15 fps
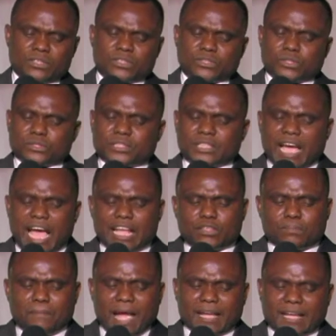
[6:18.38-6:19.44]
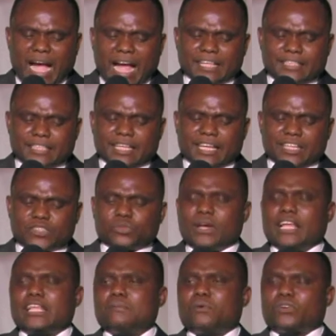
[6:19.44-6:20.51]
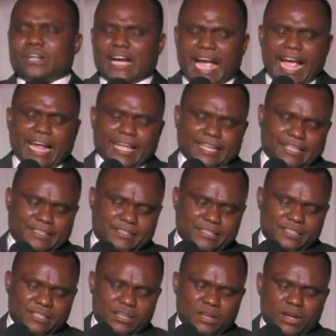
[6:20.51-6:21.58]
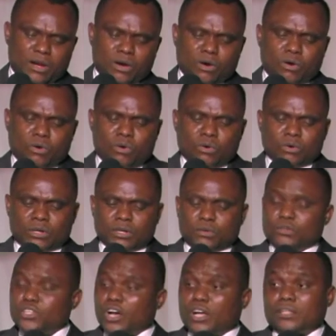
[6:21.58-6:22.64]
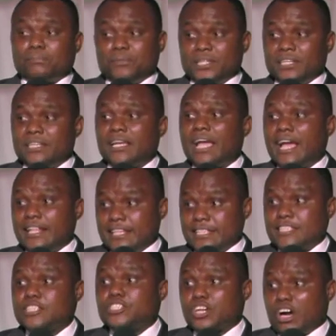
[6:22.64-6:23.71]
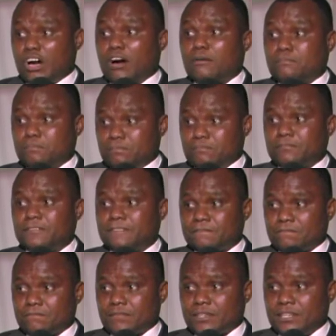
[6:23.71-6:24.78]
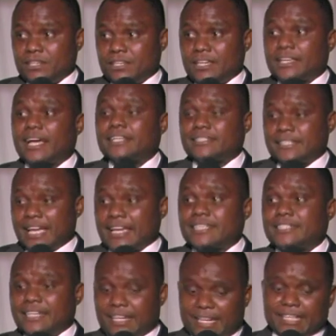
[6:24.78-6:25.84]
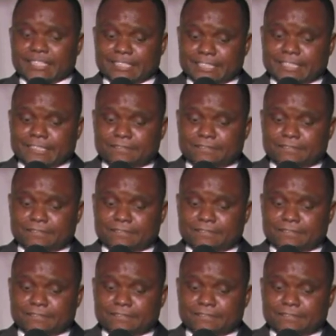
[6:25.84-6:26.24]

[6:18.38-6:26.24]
To turn my country to a democracy will not be an easy job. It can take years.